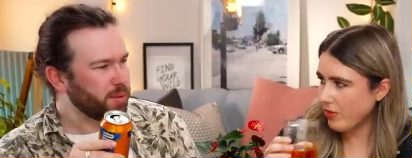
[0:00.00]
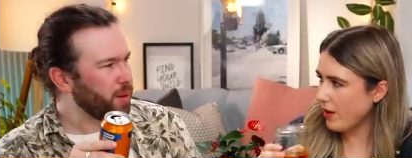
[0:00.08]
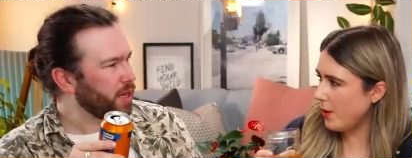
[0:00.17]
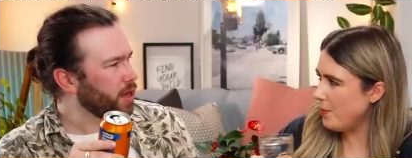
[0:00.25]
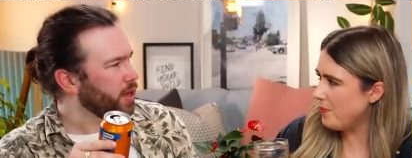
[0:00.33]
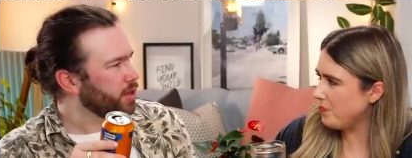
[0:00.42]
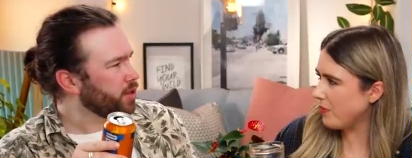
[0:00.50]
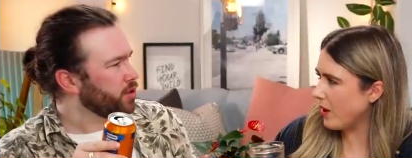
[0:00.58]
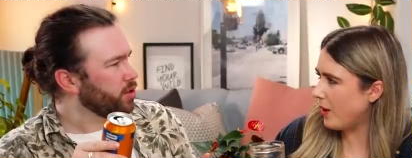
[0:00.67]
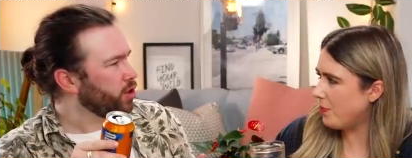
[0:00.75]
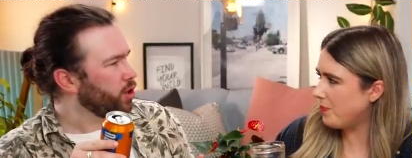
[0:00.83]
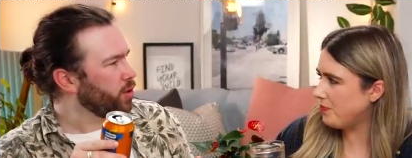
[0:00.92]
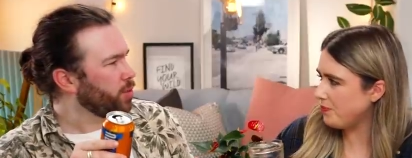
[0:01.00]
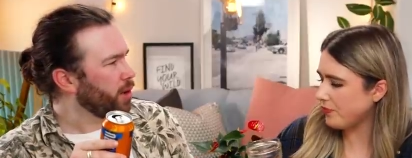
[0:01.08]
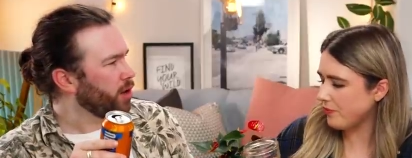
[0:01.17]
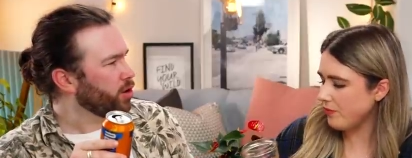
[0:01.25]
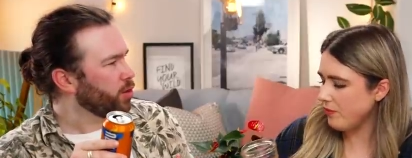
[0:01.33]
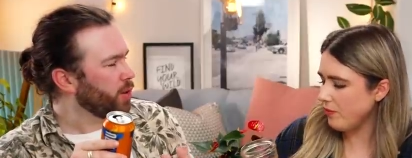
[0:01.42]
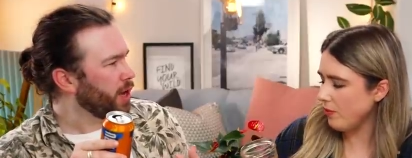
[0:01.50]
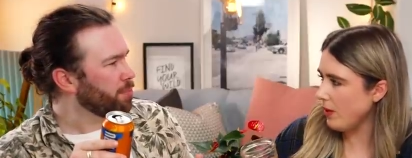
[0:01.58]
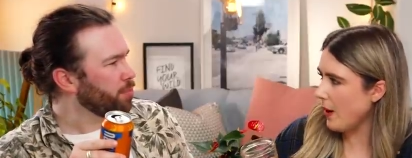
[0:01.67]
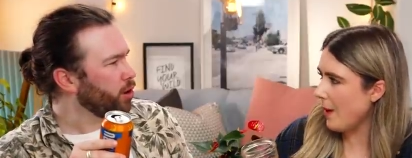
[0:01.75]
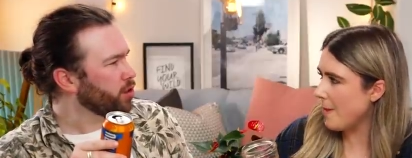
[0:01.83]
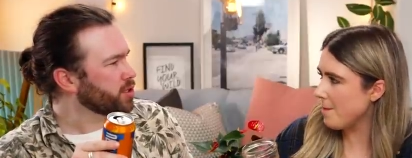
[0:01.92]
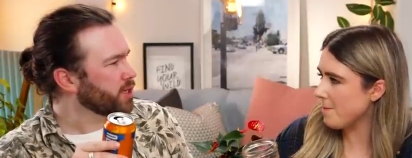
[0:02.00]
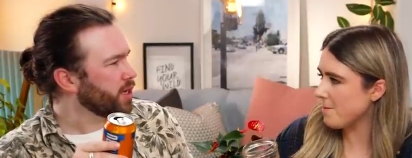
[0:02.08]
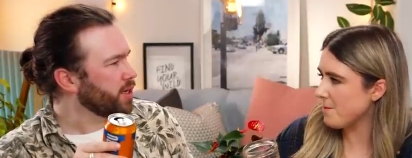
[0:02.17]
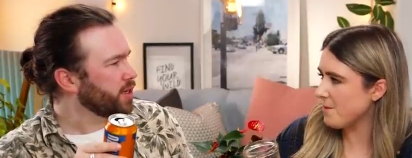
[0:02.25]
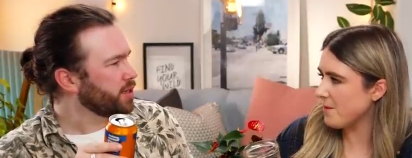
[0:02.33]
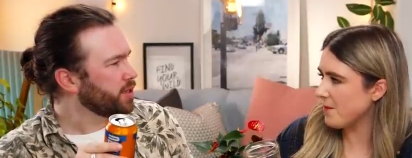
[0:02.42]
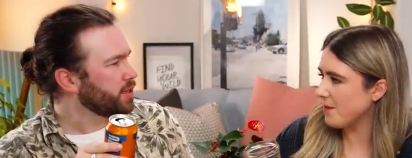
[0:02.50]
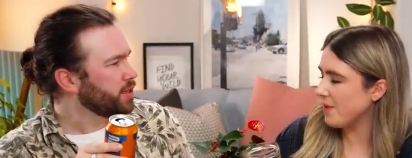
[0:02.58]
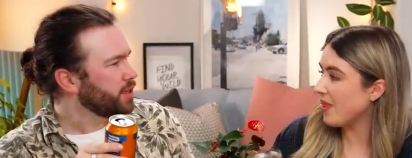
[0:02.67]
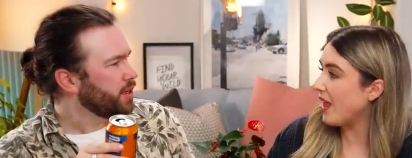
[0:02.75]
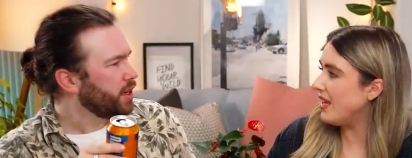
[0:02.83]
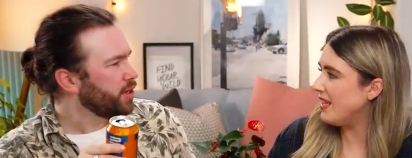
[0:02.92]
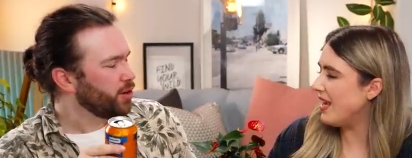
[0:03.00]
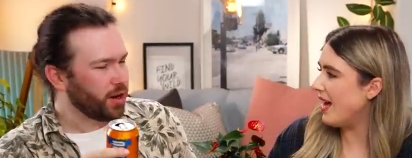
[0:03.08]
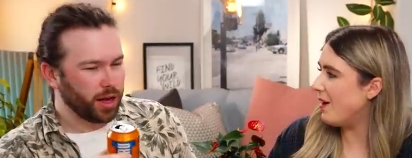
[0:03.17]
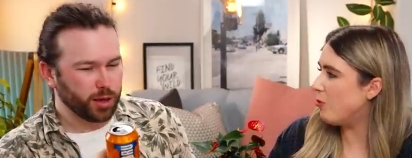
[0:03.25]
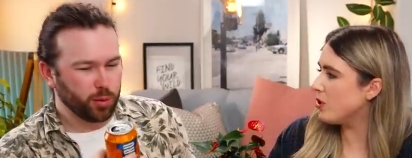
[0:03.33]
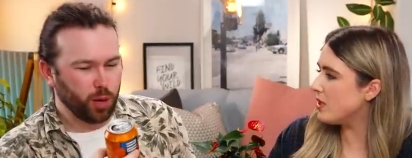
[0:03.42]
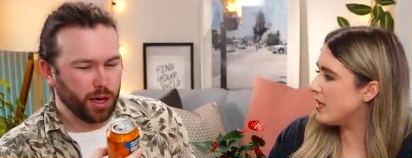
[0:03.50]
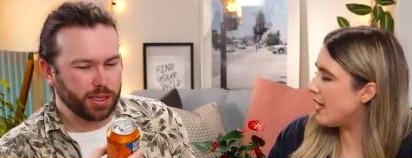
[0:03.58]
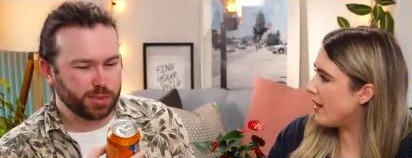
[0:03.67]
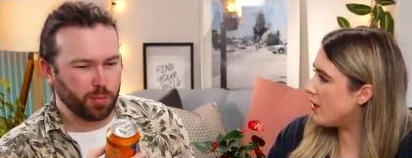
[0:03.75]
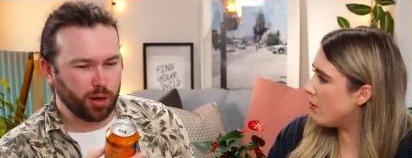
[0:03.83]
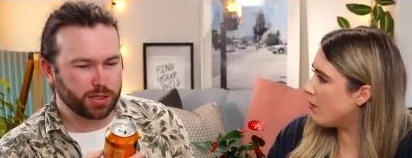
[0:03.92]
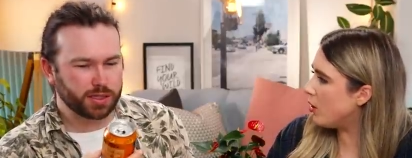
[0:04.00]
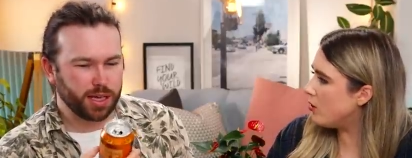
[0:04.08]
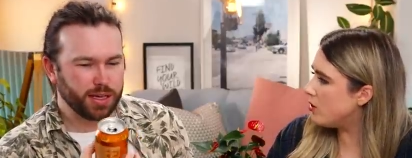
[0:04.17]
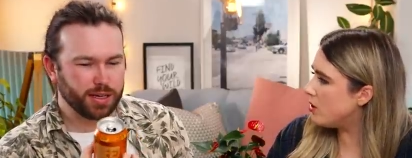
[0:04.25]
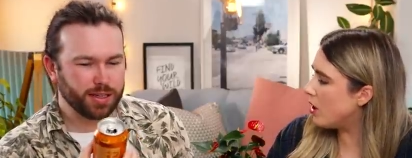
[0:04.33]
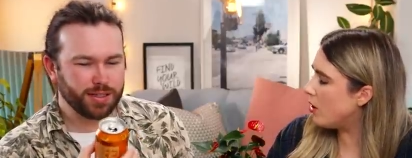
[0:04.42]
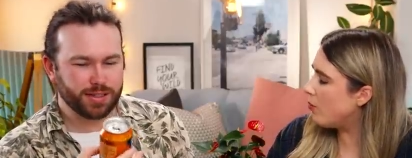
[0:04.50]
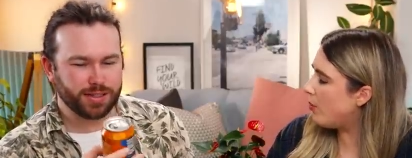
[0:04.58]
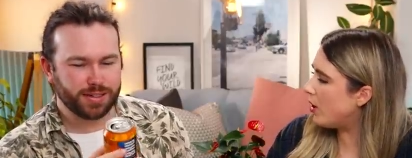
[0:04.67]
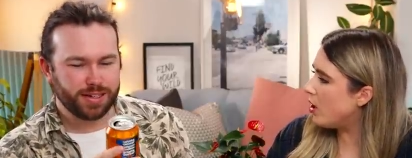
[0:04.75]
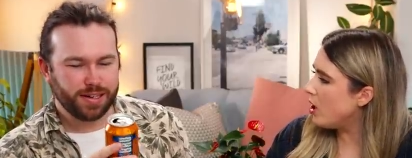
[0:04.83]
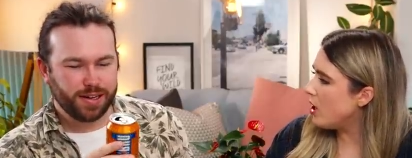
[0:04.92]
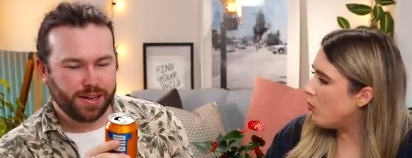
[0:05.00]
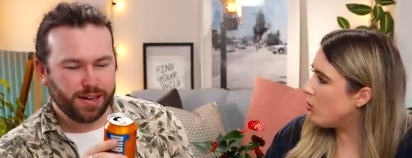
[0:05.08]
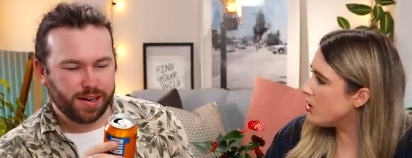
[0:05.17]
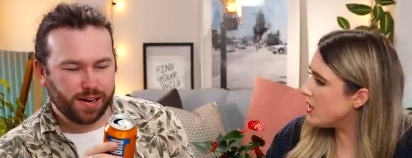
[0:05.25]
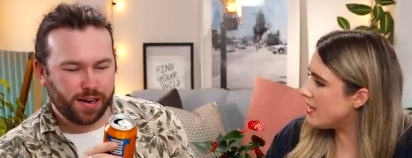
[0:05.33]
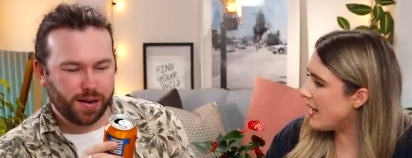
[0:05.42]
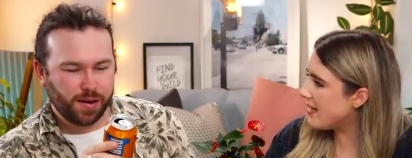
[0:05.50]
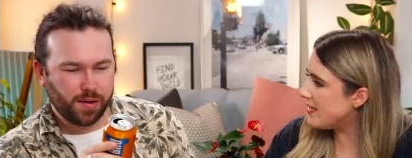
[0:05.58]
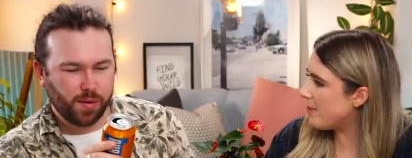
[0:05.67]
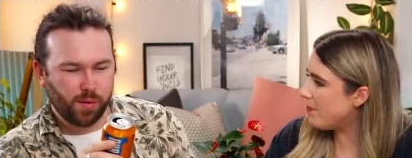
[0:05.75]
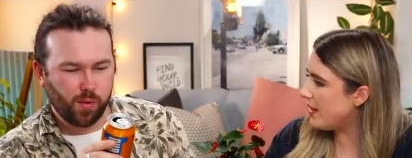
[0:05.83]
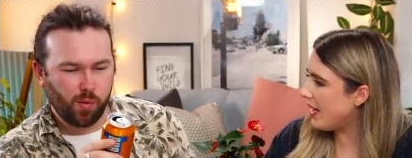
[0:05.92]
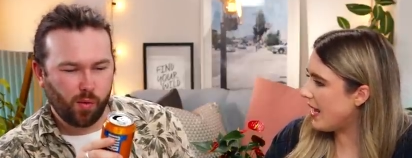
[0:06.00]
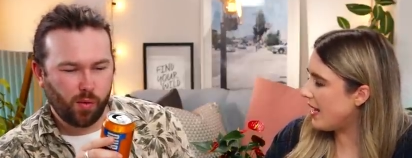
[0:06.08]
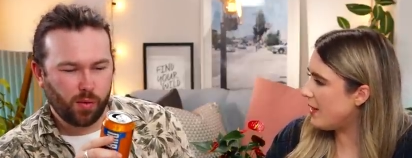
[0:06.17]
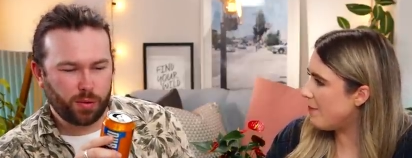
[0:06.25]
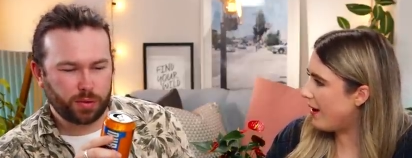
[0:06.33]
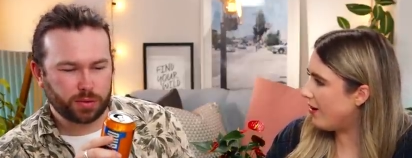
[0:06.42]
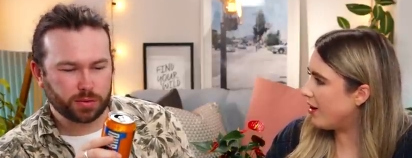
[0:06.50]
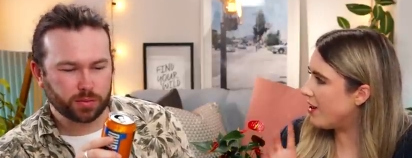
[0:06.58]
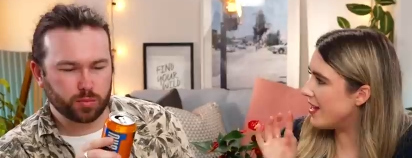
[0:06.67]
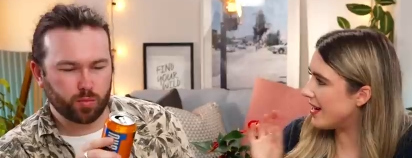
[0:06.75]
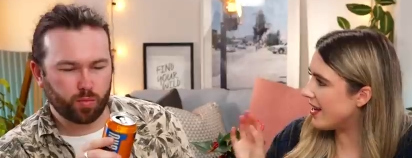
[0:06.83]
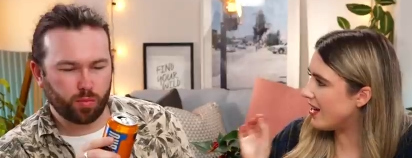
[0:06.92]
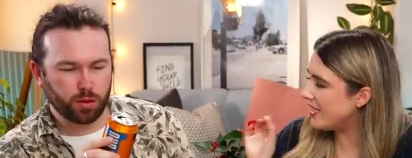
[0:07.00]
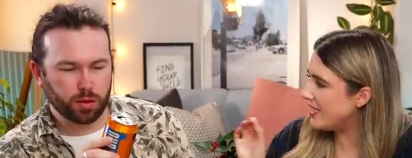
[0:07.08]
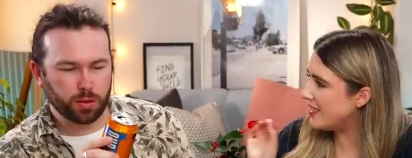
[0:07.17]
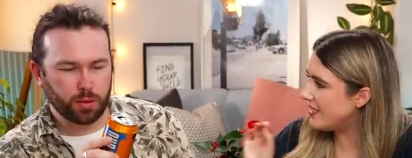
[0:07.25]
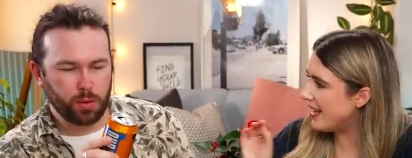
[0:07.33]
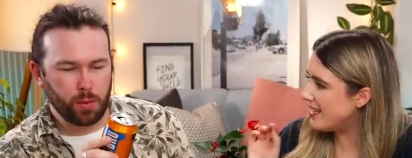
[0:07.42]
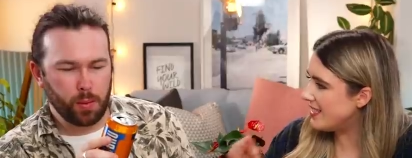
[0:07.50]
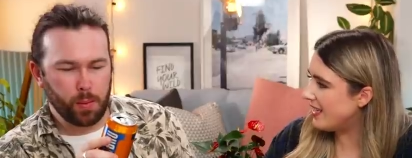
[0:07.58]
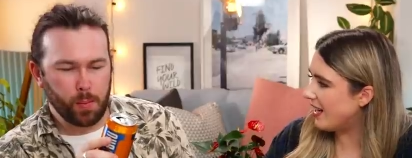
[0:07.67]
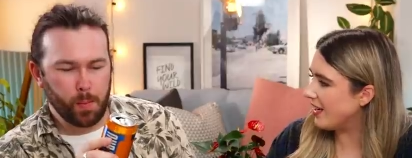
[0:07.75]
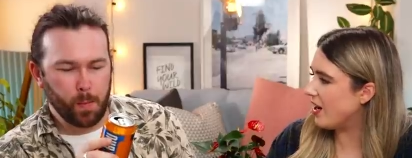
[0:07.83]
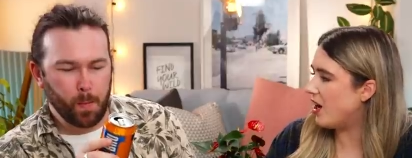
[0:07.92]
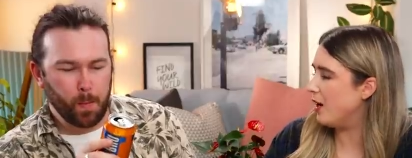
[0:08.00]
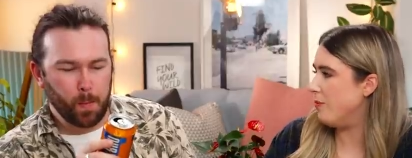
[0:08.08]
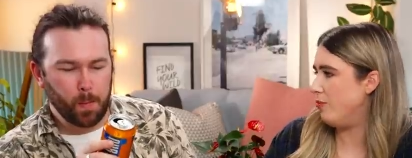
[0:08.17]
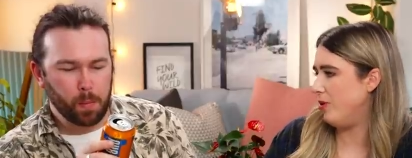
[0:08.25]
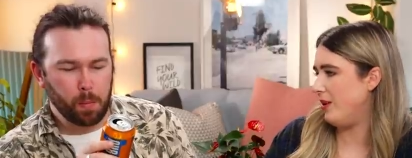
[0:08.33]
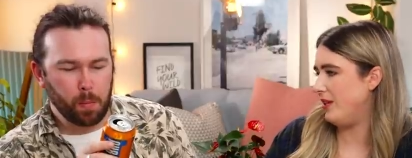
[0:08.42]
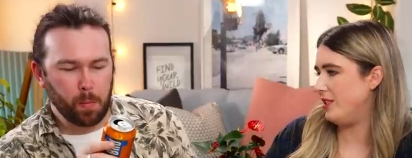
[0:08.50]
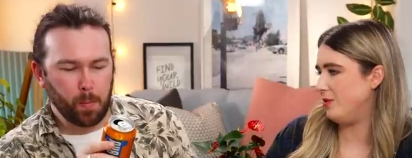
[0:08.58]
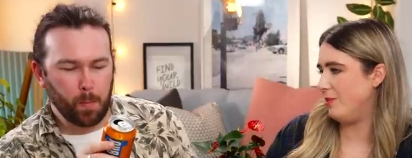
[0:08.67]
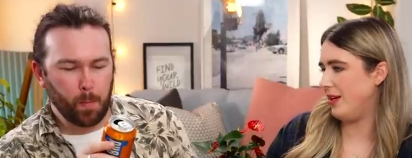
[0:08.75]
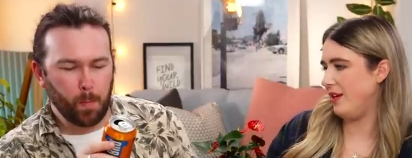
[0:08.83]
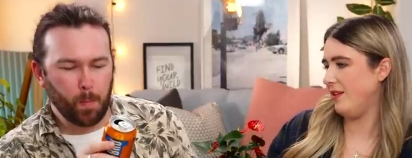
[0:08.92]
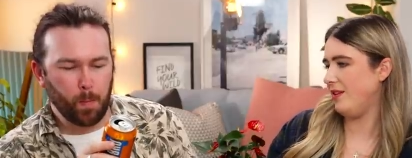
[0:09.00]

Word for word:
Speaker 1: It's a bit like, you know, in America we have Moxie. And
Speaker 2: you're yeah, like, wasn't what that is the most? But wasn't there something in America that kind of tasted like Irn-Bru a little bit?